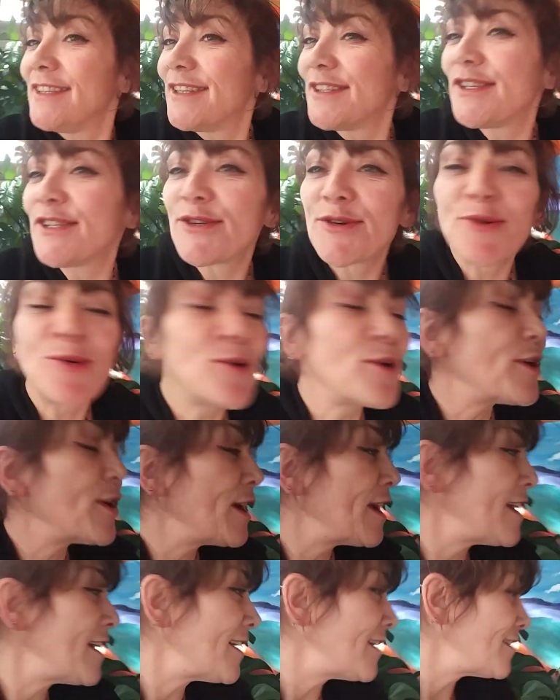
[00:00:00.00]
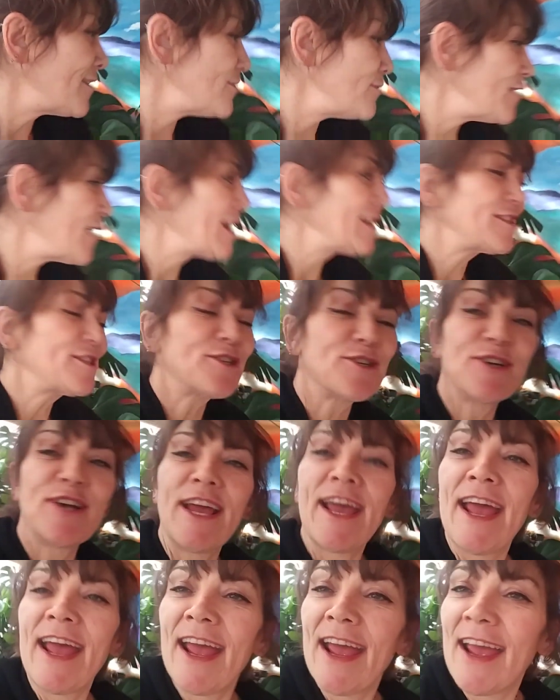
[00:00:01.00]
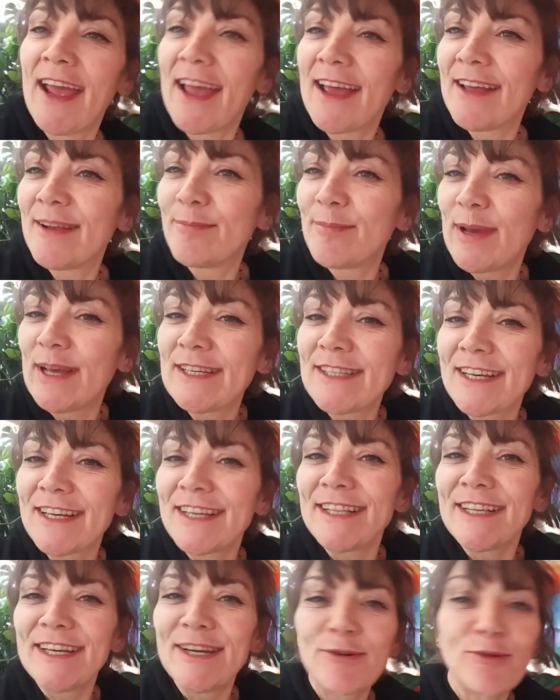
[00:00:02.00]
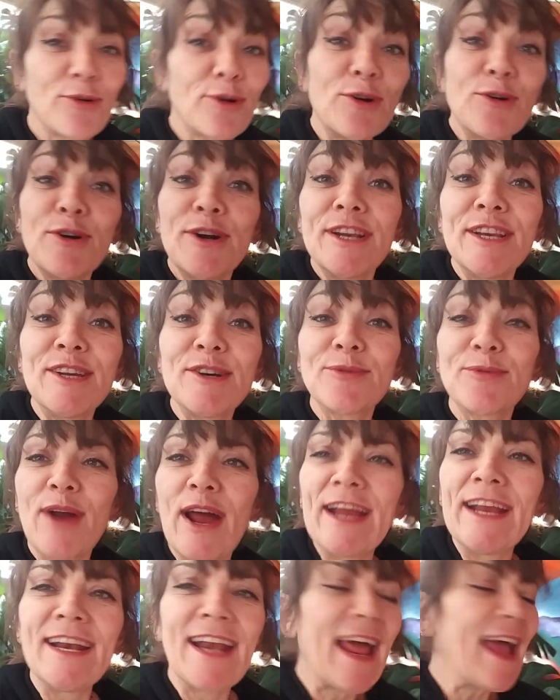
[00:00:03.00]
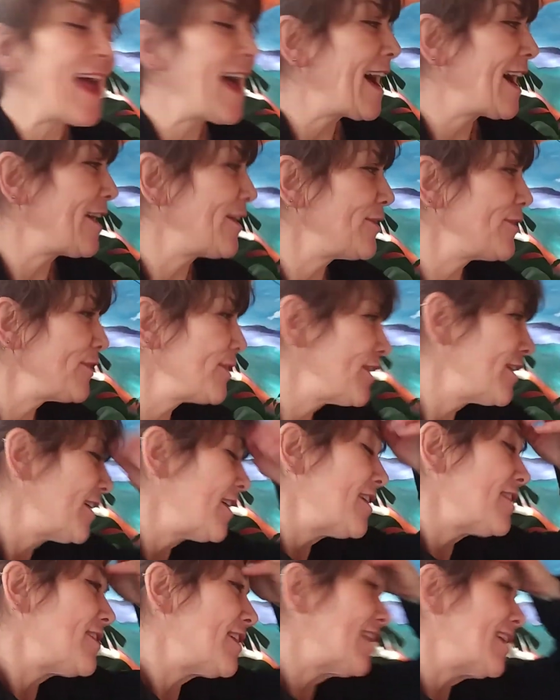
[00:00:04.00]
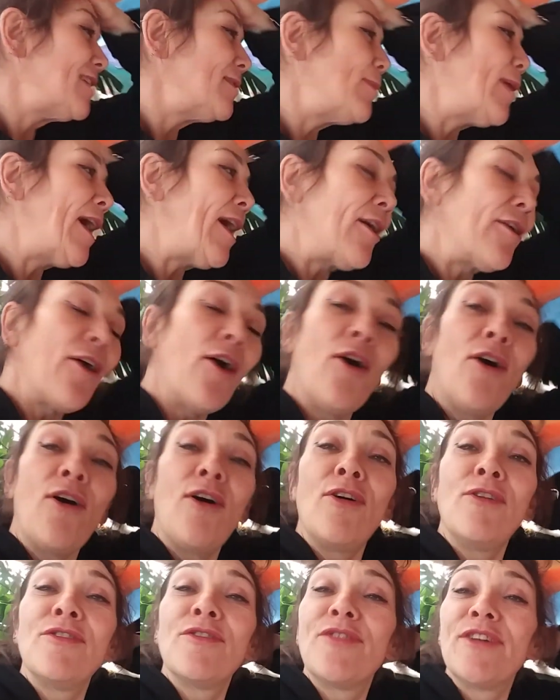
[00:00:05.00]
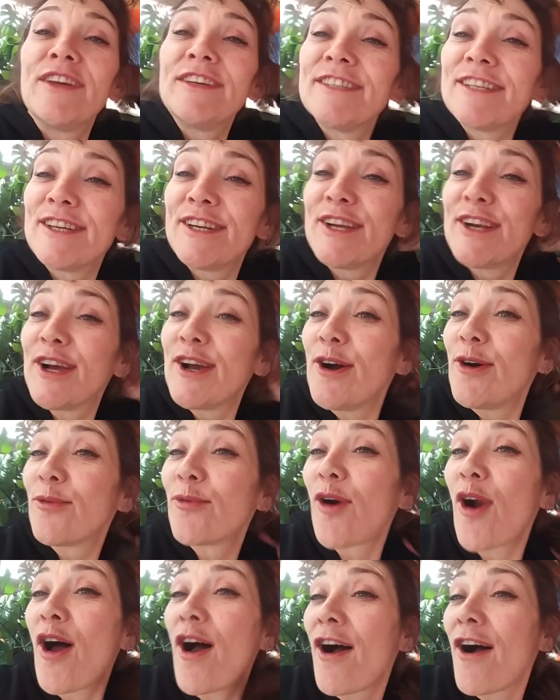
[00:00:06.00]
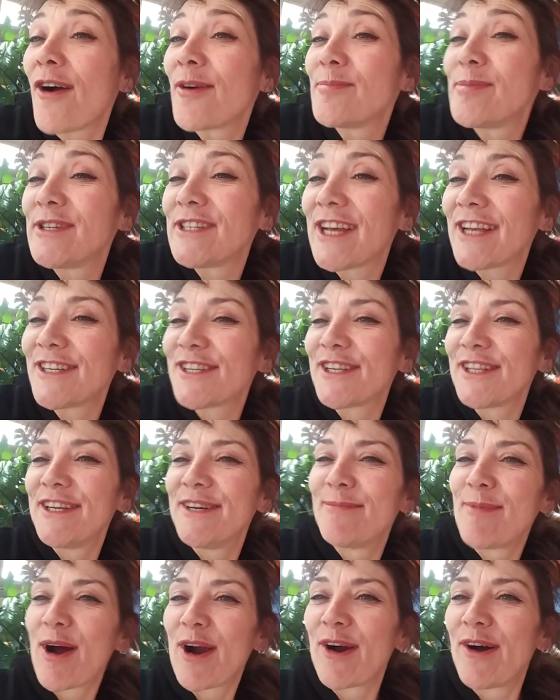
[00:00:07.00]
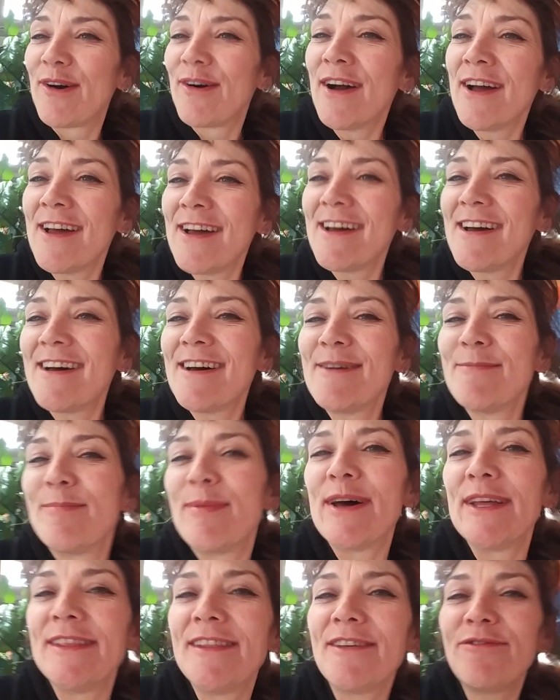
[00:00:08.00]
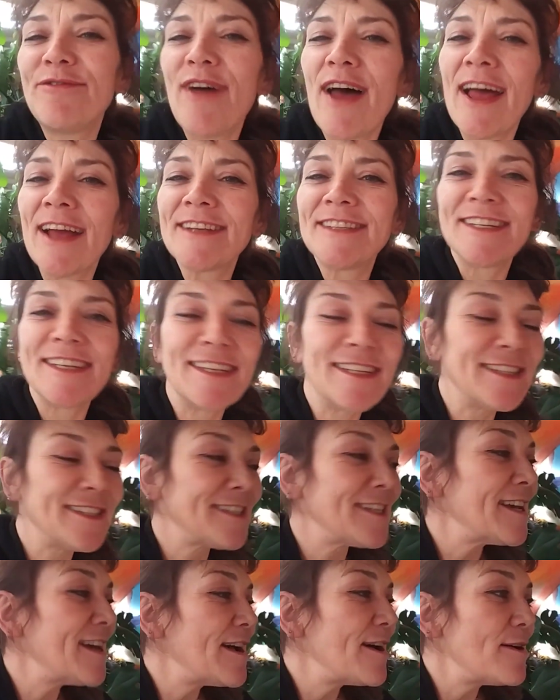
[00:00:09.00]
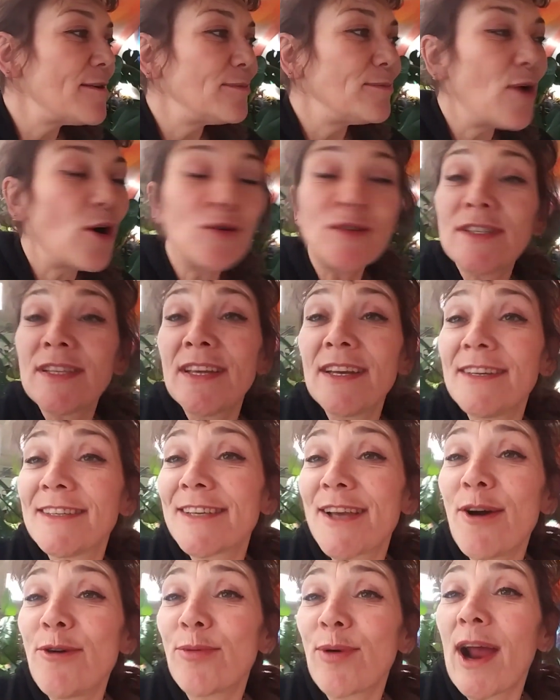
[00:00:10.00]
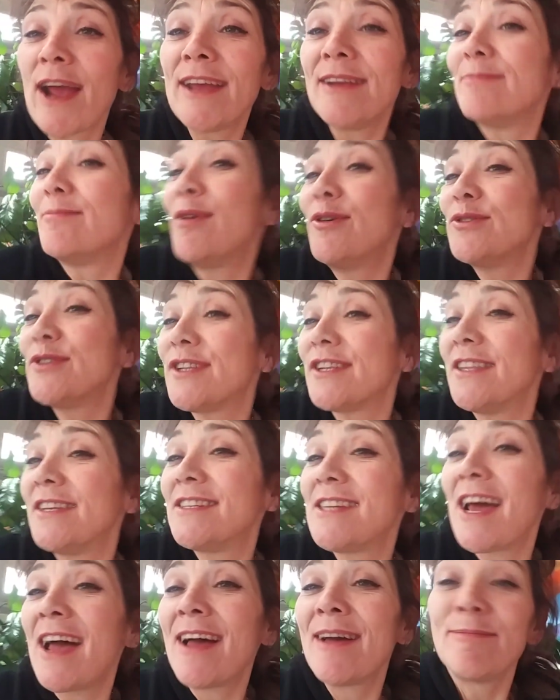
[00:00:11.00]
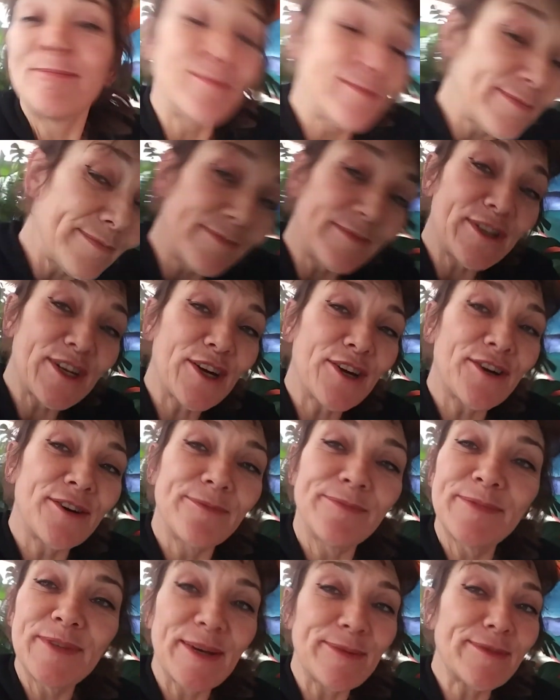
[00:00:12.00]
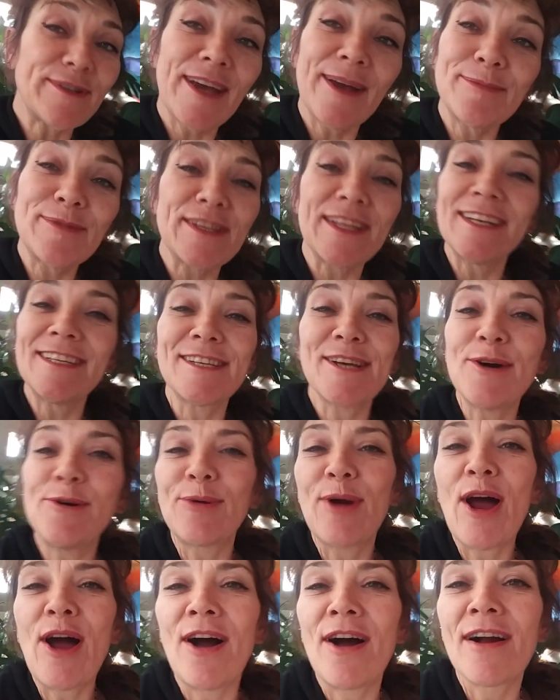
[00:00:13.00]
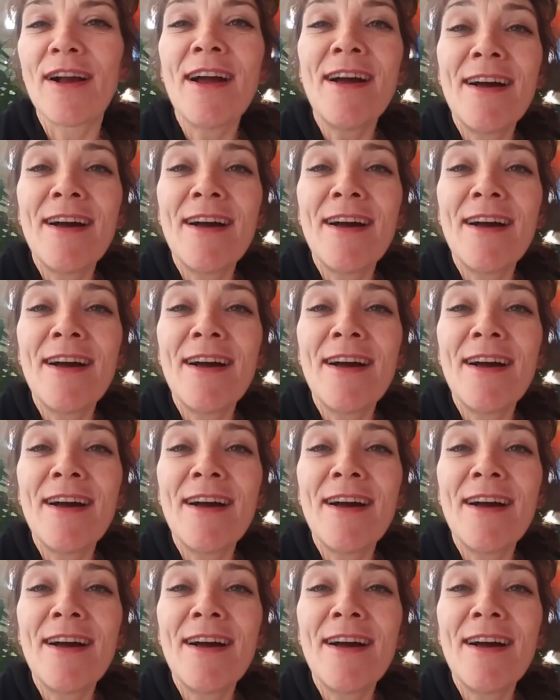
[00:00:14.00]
the story of yesterday and basically ruin your right now thinking about all the things that are going to go wrong potentially tomorrow. But the fact is, most things go right most of the time. Sure, sometimes things go wrong,